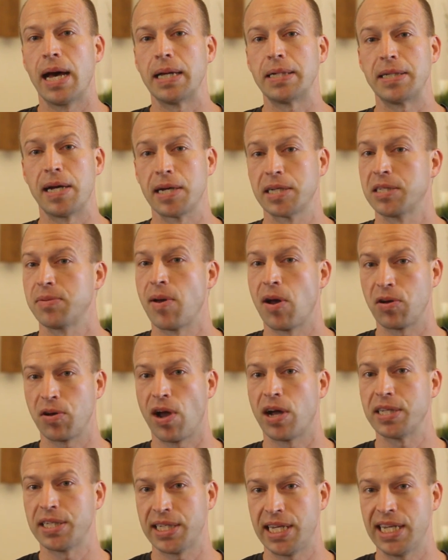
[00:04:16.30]
talks about
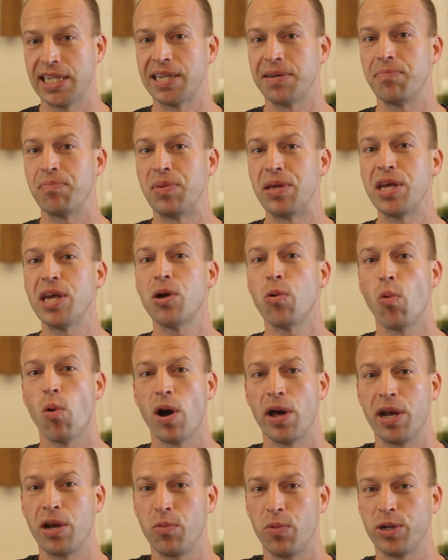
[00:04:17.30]
God's kingdom being
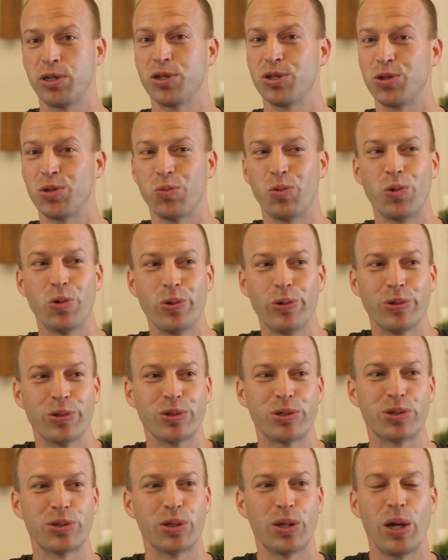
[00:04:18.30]
one in which the
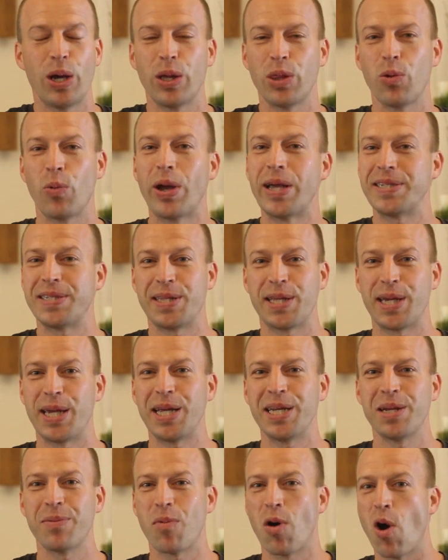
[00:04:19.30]
rules, the ways of the
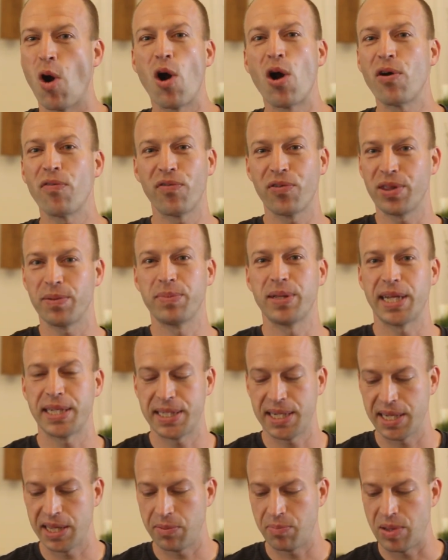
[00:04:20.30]
kingdom are for the
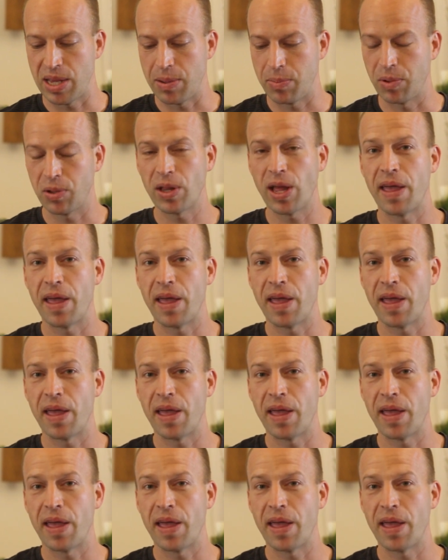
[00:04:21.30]
blessing of the people.